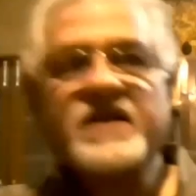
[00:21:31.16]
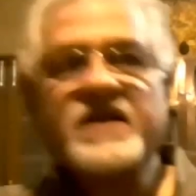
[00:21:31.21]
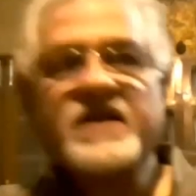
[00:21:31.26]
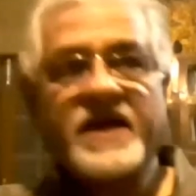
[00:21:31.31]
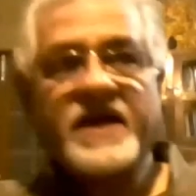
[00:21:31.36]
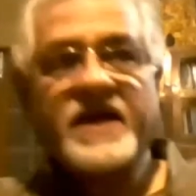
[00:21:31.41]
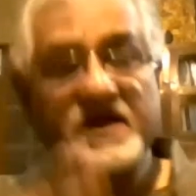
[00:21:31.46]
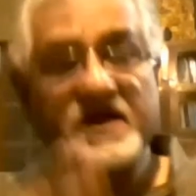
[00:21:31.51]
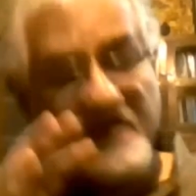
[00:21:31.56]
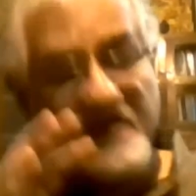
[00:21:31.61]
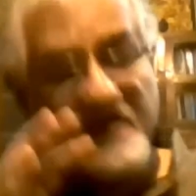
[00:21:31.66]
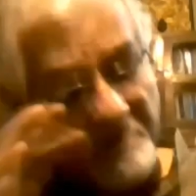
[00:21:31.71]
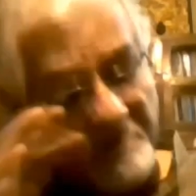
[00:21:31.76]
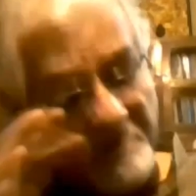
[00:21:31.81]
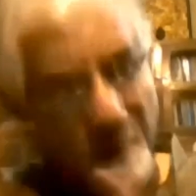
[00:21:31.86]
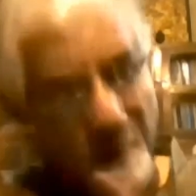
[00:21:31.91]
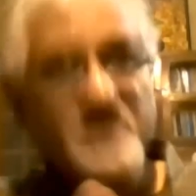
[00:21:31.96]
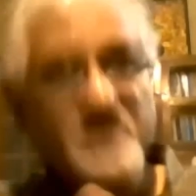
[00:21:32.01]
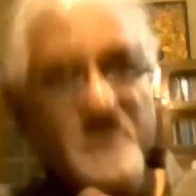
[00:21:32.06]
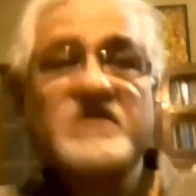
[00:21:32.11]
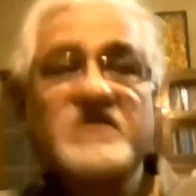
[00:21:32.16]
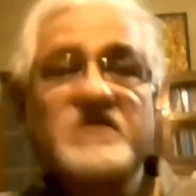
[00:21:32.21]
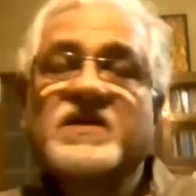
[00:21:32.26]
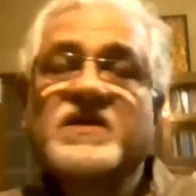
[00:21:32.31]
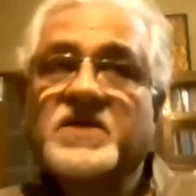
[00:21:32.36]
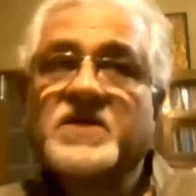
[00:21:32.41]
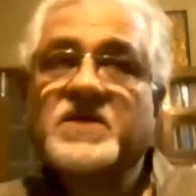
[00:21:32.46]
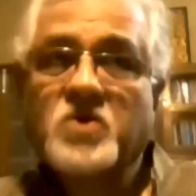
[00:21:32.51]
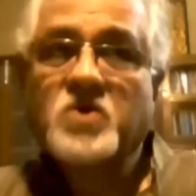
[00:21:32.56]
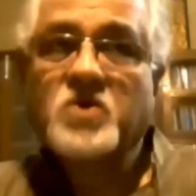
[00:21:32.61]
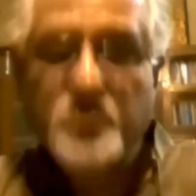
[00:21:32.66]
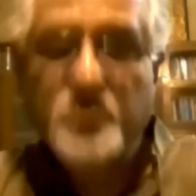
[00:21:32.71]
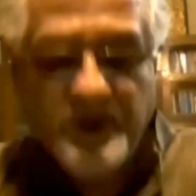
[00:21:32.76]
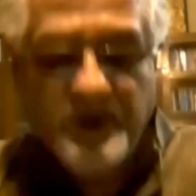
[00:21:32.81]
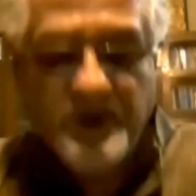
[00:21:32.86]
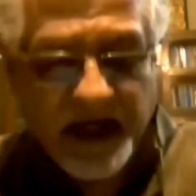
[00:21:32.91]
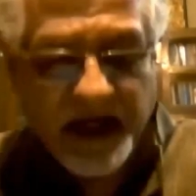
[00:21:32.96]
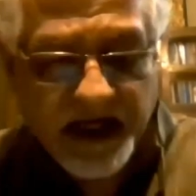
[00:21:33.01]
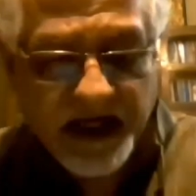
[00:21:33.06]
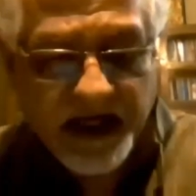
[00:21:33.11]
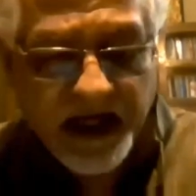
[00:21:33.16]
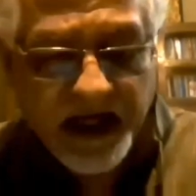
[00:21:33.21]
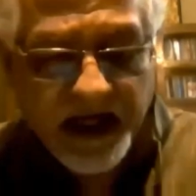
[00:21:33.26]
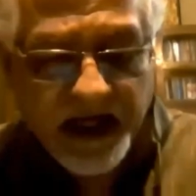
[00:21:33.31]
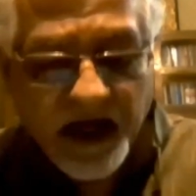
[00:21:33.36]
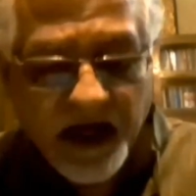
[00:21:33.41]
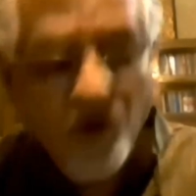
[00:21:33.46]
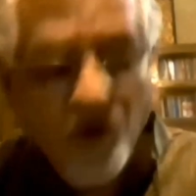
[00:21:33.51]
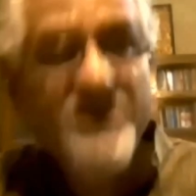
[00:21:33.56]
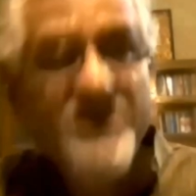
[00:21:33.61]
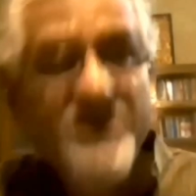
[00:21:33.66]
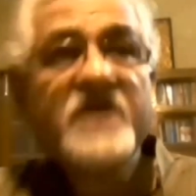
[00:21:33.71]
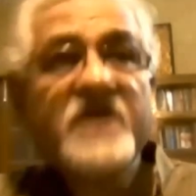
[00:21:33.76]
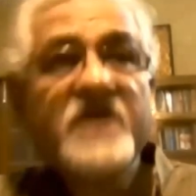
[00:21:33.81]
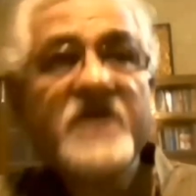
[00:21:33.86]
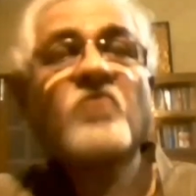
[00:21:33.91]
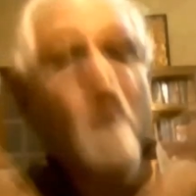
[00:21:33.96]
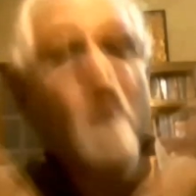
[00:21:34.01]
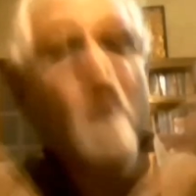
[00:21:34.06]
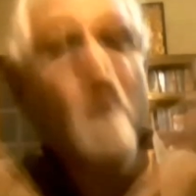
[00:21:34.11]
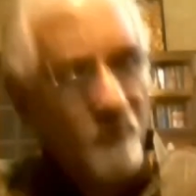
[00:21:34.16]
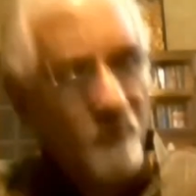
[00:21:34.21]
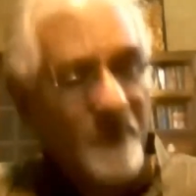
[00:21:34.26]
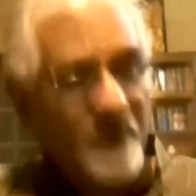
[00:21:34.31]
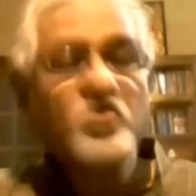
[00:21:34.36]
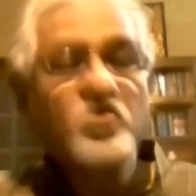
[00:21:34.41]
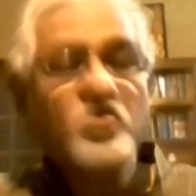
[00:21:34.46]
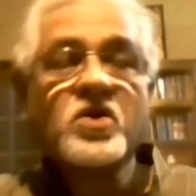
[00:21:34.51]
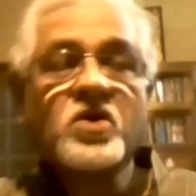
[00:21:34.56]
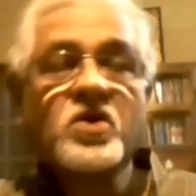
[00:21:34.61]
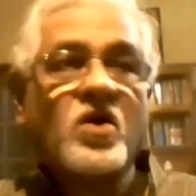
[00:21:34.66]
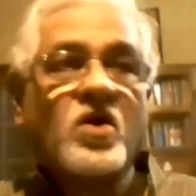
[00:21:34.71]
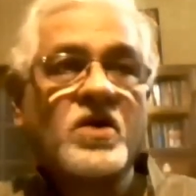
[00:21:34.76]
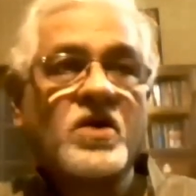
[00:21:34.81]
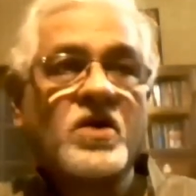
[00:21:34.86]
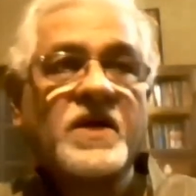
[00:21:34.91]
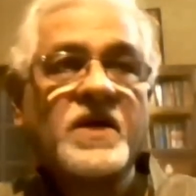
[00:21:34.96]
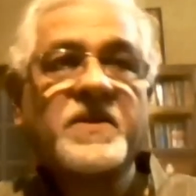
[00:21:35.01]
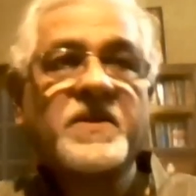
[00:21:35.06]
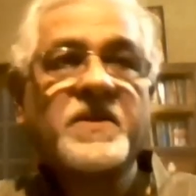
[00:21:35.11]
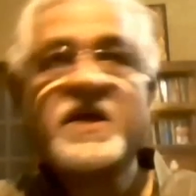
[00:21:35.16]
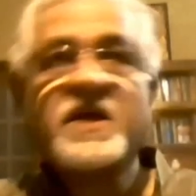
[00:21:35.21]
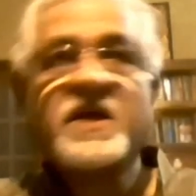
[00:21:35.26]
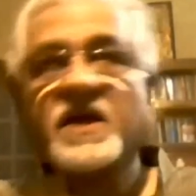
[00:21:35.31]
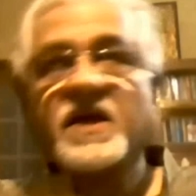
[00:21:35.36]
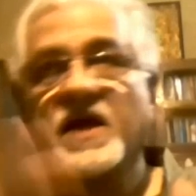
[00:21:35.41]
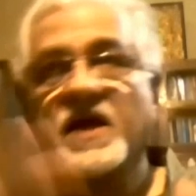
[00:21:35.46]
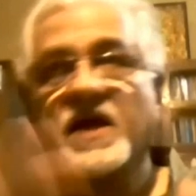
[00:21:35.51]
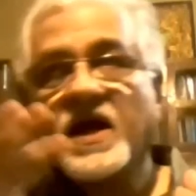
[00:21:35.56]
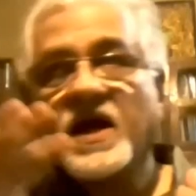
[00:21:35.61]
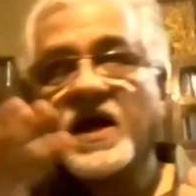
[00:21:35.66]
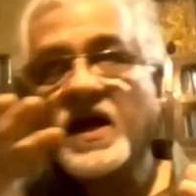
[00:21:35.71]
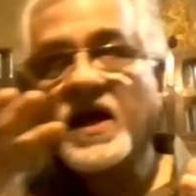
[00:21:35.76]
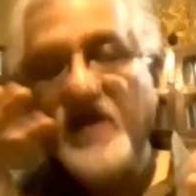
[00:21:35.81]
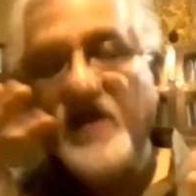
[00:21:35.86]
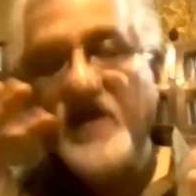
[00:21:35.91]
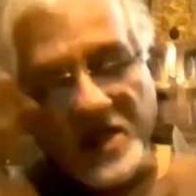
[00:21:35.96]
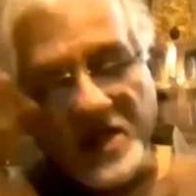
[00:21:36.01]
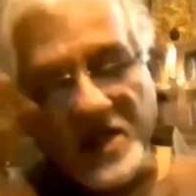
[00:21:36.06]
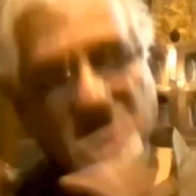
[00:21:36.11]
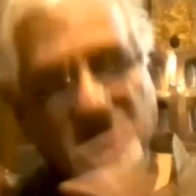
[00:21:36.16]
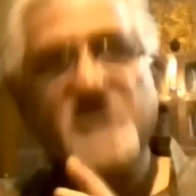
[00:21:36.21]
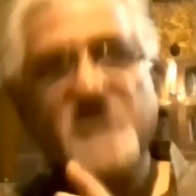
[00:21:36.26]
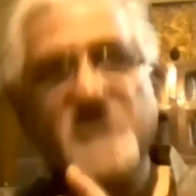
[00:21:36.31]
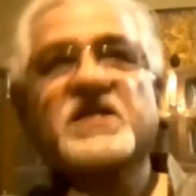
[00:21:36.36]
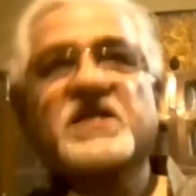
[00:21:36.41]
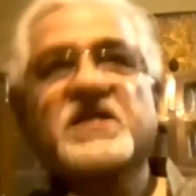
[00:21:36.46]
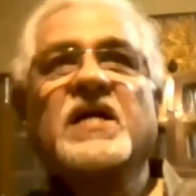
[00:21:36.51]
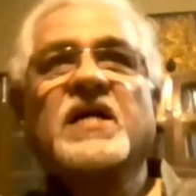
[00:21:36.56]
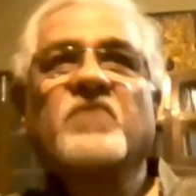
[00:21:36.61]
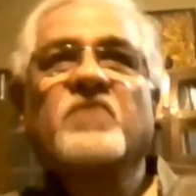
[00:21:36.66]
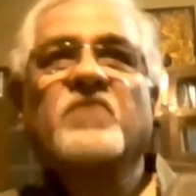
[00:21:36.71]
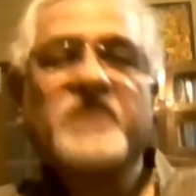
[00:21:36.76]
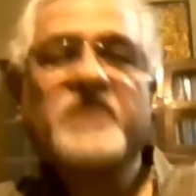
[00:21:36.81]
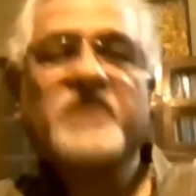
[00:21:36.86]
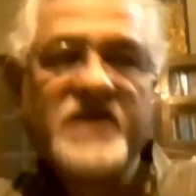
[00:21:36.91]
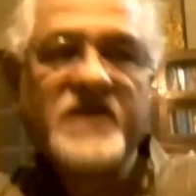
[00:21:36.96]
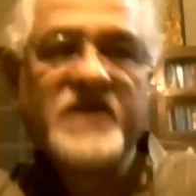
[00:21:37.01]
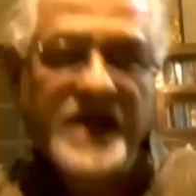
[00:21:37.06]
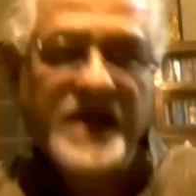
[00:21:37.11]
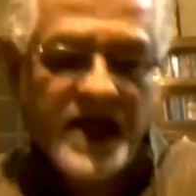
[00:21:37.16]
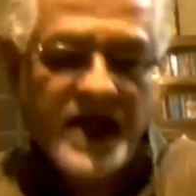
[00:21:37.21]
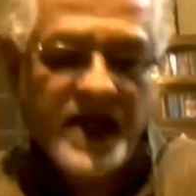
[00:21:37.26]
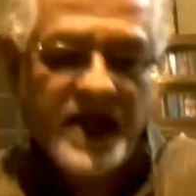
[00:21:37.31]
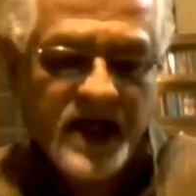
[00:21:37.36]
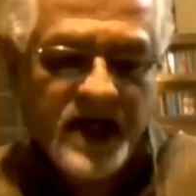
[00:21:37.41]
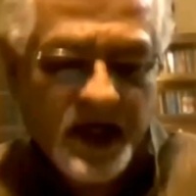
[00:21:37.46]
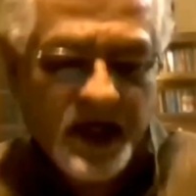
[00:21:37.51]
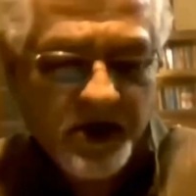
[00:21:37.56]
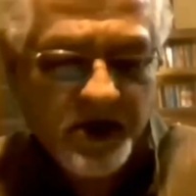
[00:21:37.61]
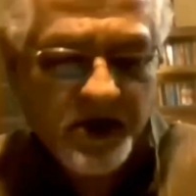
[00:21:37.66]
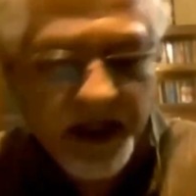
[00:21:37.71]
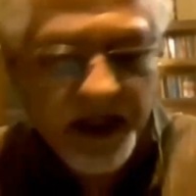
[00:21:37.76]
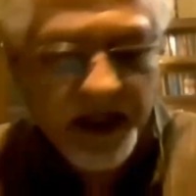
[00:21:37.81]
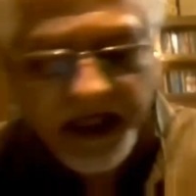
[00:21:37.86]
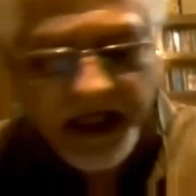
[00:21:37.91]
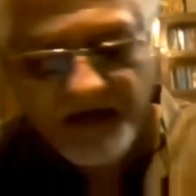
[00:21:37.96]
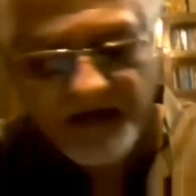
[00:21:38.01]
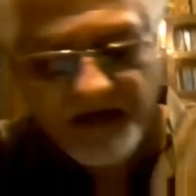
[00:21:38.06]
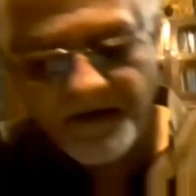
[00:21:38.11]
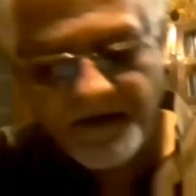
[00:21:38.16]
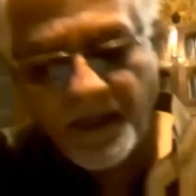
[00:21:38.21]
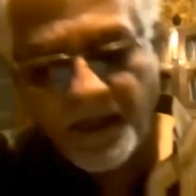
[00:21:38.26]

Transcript: another important turn, so to speak, within what one would call the cultural turn within Kerala culture itself.